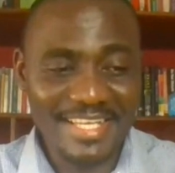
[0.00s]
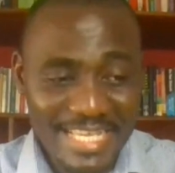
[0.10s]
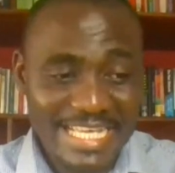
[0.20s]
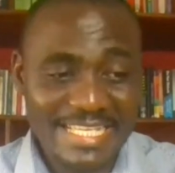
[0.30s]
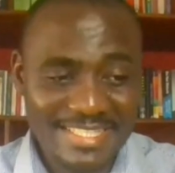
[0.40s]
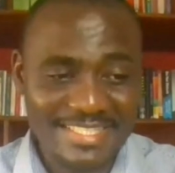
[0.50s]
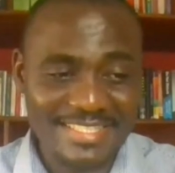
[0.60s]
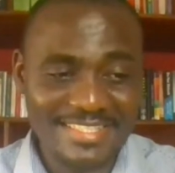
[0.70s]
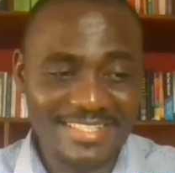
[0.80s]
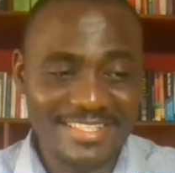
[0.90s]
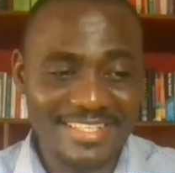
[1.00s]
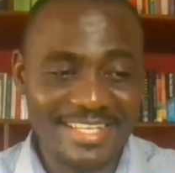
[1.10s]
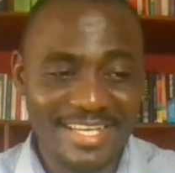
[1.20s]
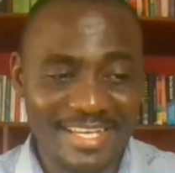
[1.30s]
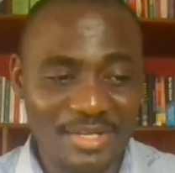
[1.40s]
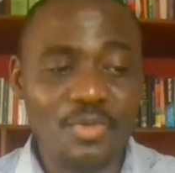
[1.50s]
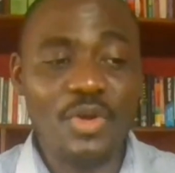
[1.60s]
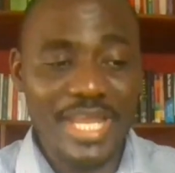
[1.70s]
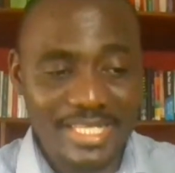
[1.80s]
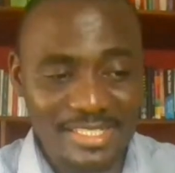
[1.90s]
is
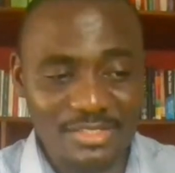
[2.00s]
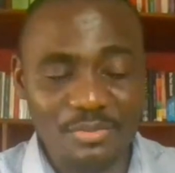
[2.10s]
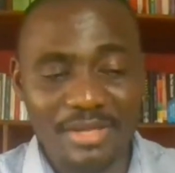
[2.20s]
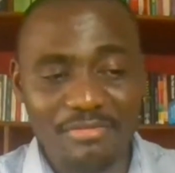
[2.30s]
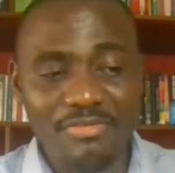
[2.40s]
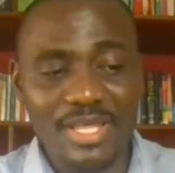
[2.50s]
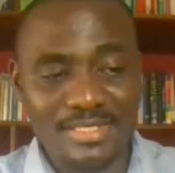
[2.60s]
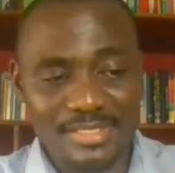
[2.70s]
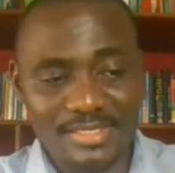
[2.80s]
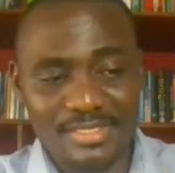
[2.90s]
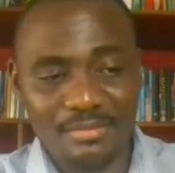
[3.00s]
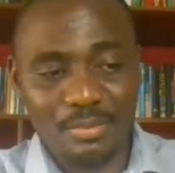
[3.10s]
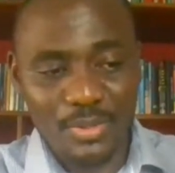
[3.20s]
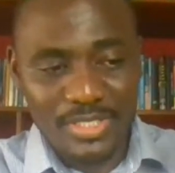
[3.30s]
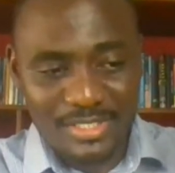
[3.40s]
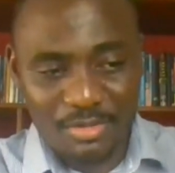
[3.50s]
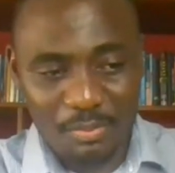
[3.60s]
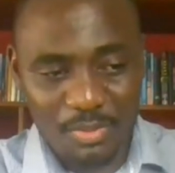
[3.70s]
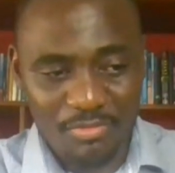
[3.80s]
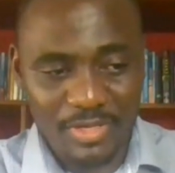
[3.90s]
connected to my father's political
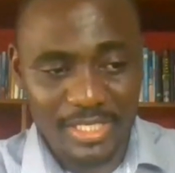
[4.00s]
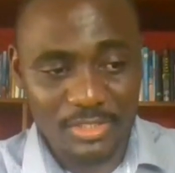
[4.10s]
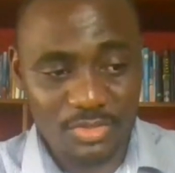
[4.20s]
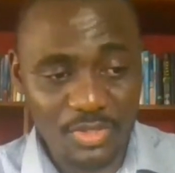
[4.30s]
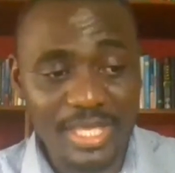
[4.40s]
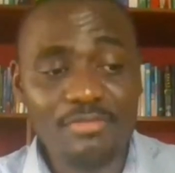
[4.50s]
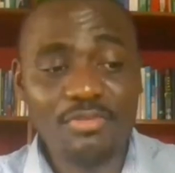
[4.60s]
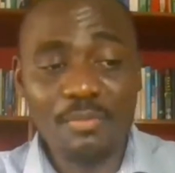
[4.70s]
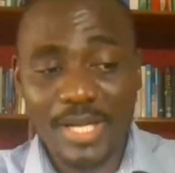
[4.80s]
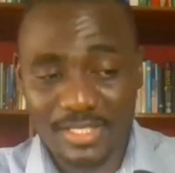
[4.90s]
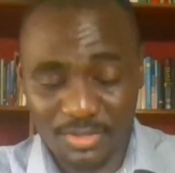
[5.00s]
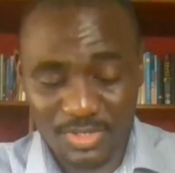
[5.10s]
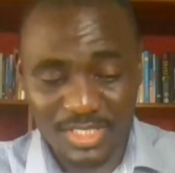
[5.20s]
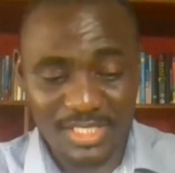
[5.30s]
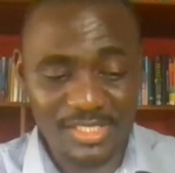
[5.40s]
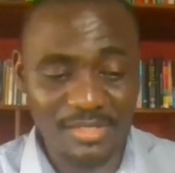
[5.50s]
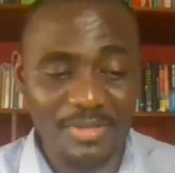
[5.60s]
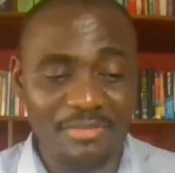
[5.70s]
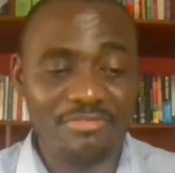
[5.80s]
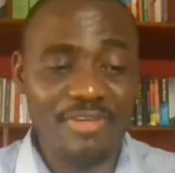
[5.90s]
profile. And so therefore, by association,
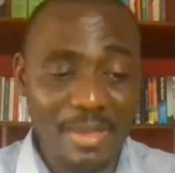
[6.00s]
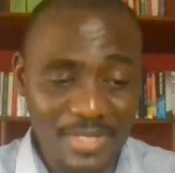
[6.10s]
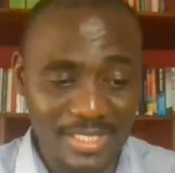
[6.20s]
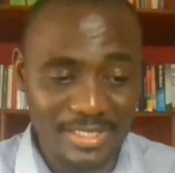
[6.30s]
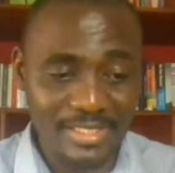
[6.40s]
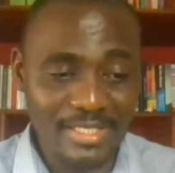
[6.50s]
my family,